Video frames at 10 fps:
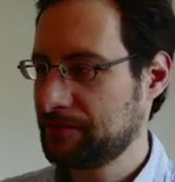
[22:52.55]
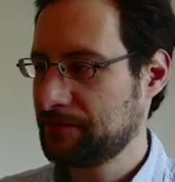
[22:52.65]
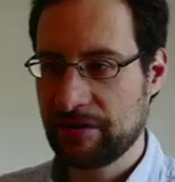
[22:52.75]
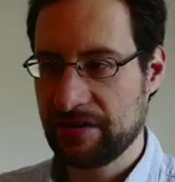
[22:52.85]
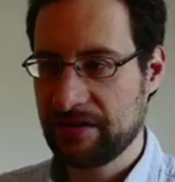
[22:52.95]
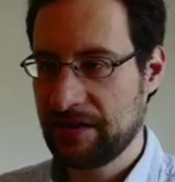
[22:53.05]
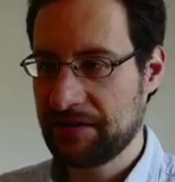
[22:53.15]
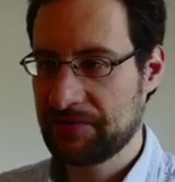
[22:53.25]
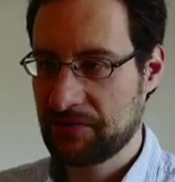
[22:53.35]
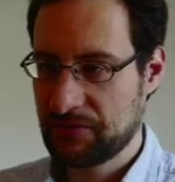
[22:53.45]
Or it
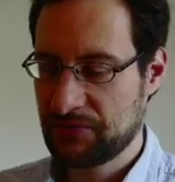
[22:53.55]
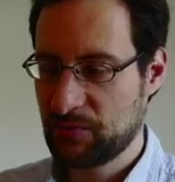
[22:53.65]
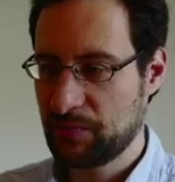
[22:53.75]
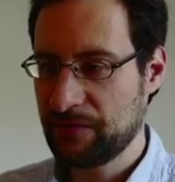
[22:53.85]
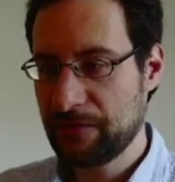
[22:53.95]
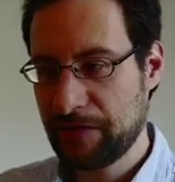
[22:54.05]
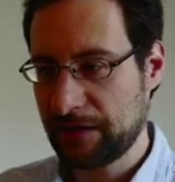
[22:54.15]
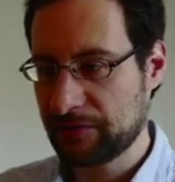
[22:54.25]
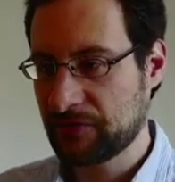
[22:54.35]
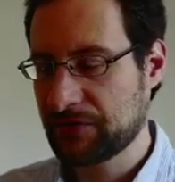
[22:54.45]
has this stupid
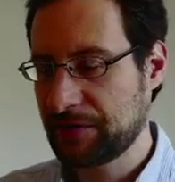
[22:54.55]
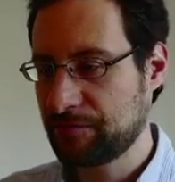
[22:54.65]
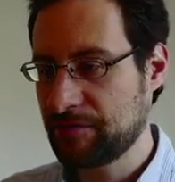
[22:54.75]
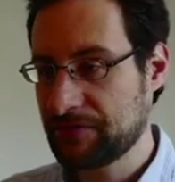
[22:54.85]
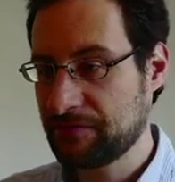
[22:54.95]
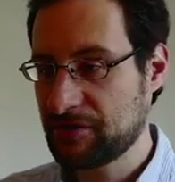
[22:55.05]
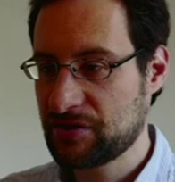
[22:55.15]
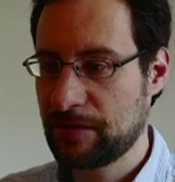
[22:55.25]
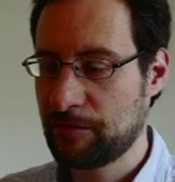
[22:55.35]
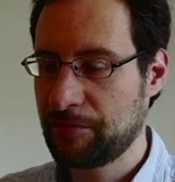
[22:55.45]
fail to start with, which
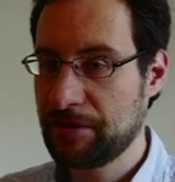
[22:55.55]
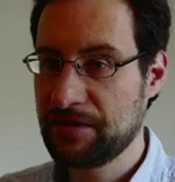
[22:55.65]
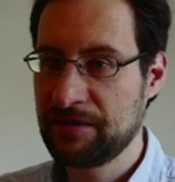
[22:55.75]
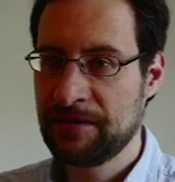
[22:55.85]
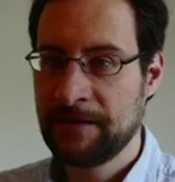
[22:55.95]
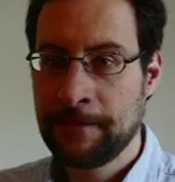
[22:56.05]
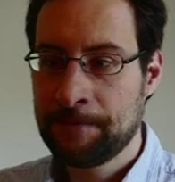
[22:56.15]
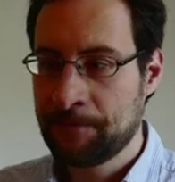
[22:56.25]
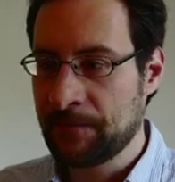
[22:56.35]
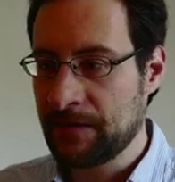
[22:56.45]
in my opinion
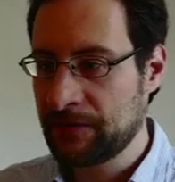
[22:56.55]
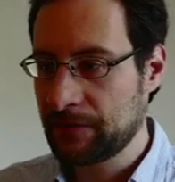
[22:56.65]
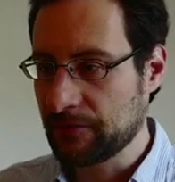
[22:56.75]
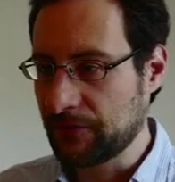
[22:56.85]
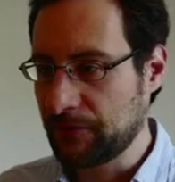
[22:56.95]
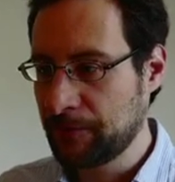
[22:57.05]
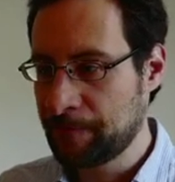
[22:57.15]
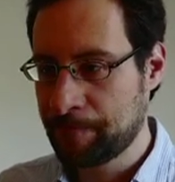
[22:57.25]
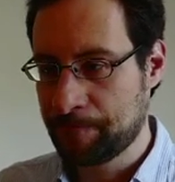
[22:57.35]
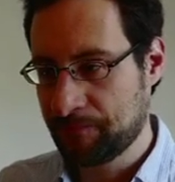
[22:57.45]
is
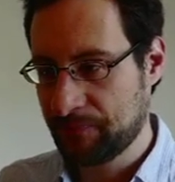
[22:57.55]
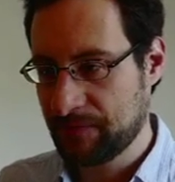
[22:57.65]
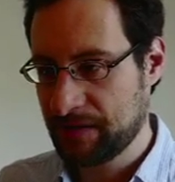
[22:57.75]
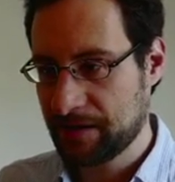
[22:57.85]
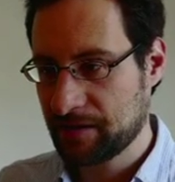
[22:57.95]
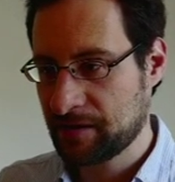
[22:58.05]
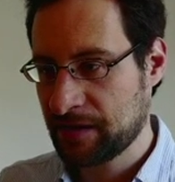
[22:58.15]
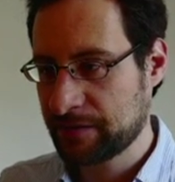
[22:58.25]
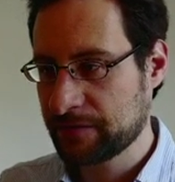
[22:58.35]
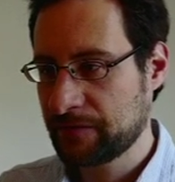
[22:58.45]
also
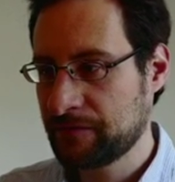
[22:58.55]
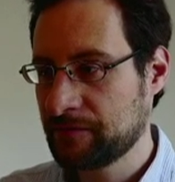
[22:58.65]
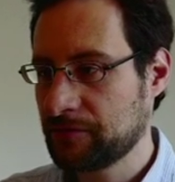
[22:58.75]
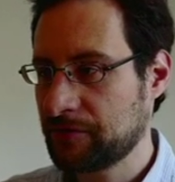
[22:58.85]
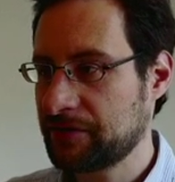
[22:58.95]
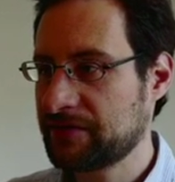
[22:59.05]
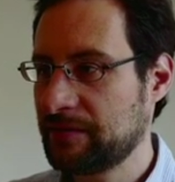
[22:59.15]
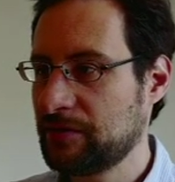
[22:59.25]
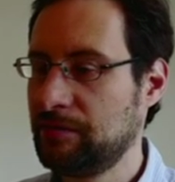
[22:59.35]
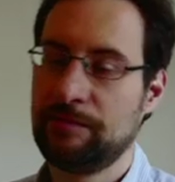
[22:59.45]
kind of not
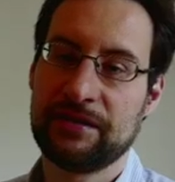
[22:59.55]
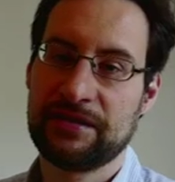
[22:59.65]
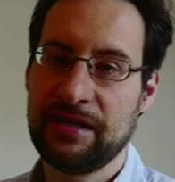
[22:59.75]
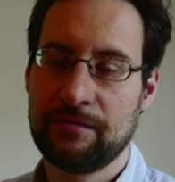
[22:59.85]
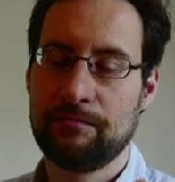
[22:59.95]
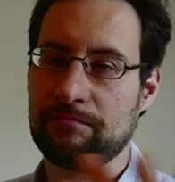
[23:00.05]
acceptable. But yeah,